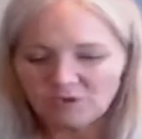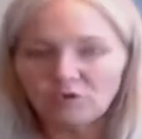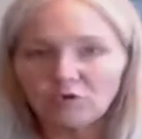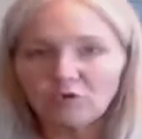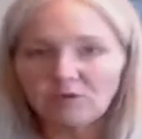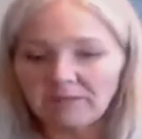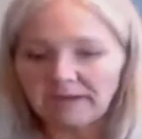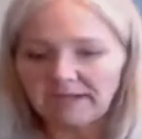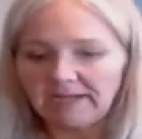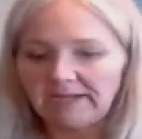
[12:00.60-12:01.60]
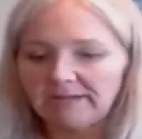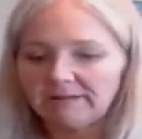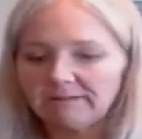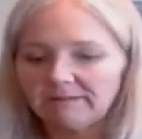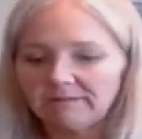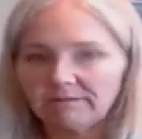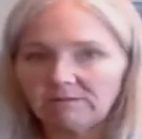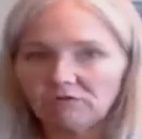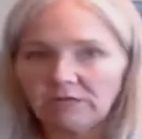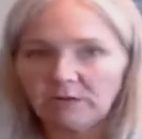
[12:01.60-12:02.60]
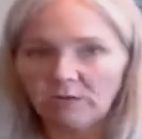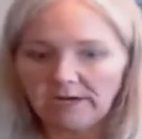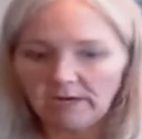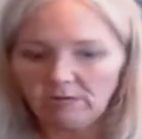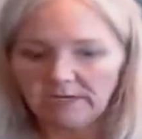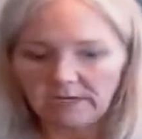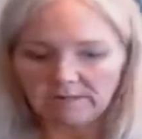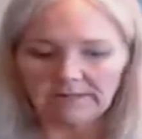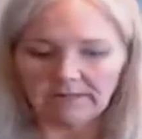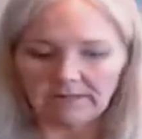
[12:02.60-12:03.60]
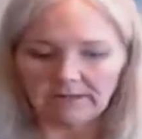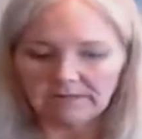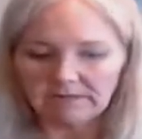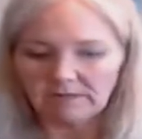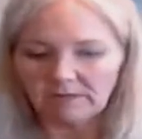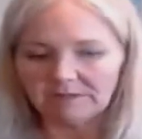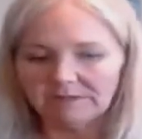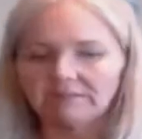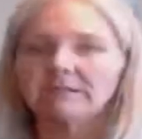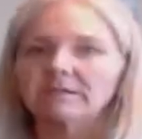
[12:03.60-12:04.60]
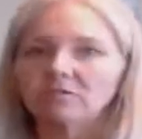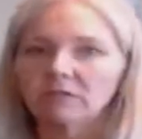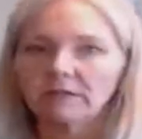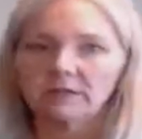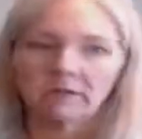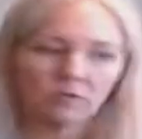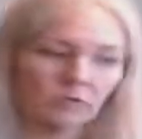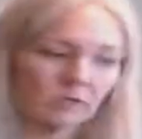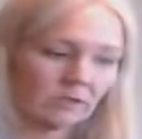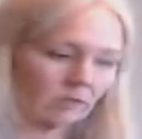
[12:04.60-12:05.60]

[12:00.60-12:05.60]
cool my drinkware when it comes out of the oven so that it's not sitting directly on wood.